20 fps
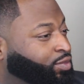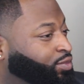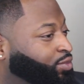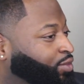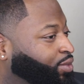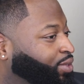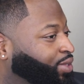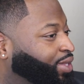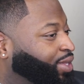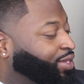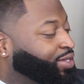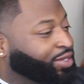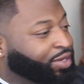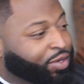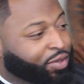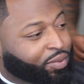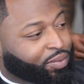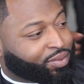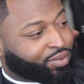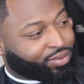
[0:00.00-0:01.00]
Another
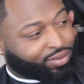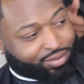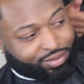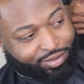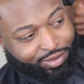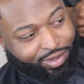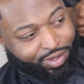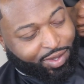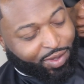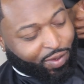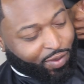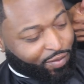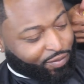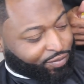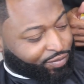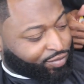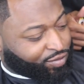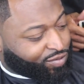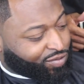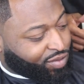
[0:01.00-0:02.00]
video for you guys,
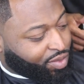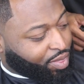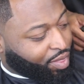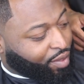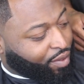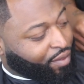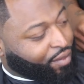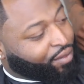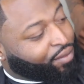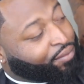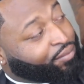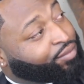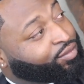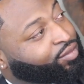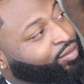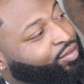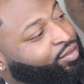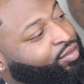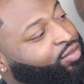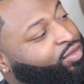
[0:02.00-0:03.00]
barbers. Let's make
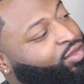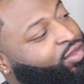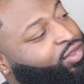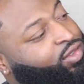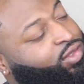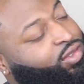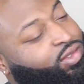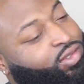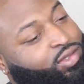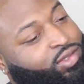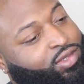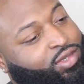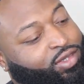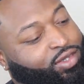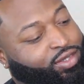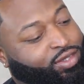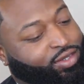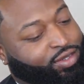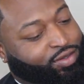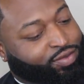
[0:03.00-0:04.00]
money, man. Let's make our
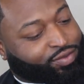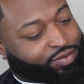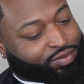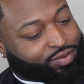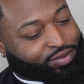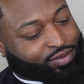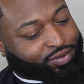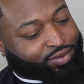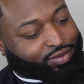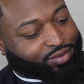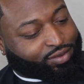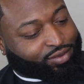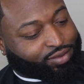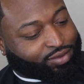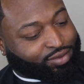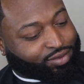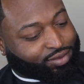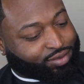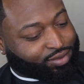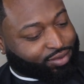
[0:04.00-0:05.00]
clients feel good.
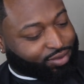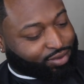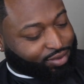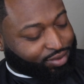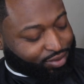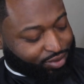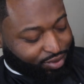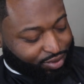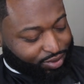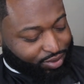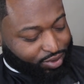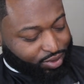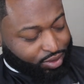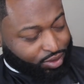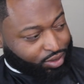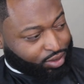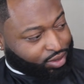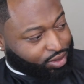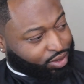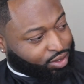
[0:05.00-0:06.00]
Let's have passion
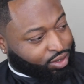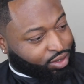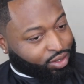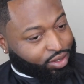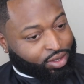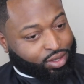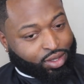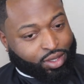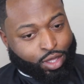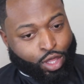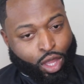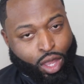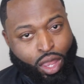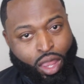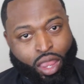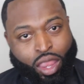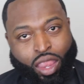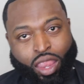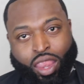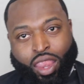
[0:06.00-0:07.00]
behind the work that we
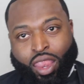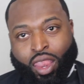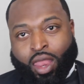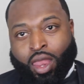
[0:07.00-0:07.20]
do.